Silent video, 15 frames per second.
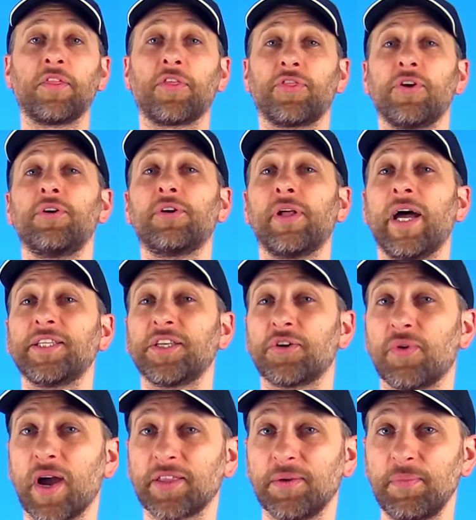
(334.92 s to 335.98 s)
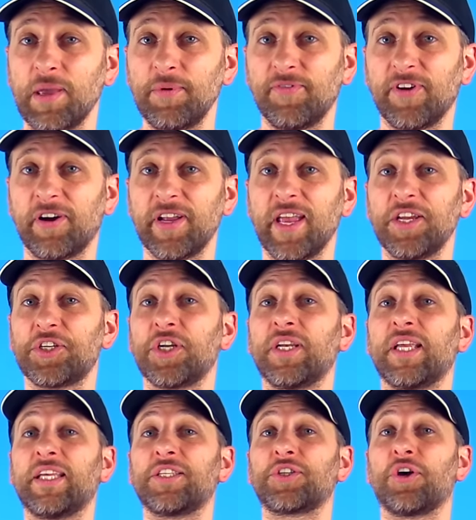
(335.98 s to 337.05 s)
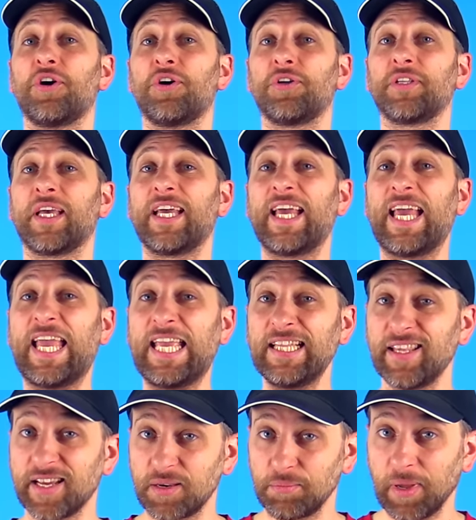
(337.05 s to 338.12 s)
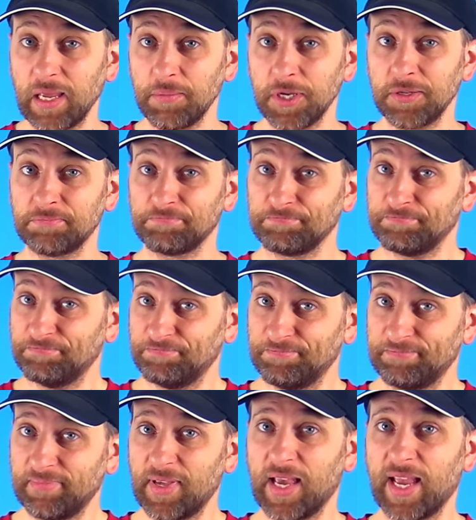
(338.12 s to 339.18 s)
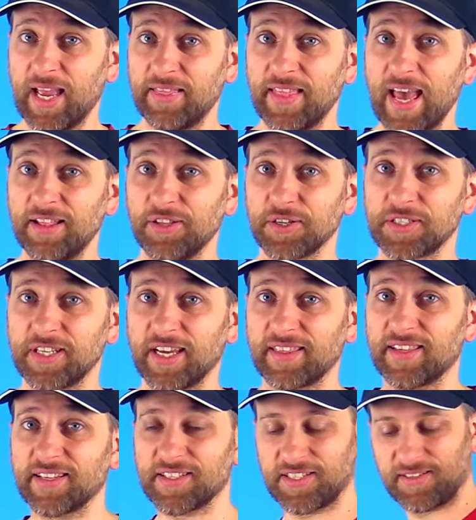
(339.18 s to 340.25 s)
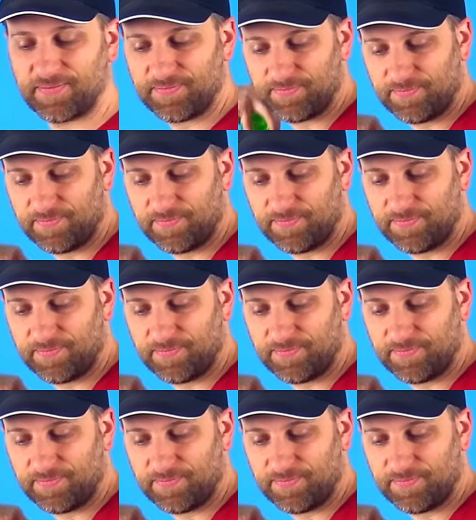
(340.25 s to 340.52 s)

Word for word: The third classic Rock the Baby variation is called Alien Baby, and that looks like this.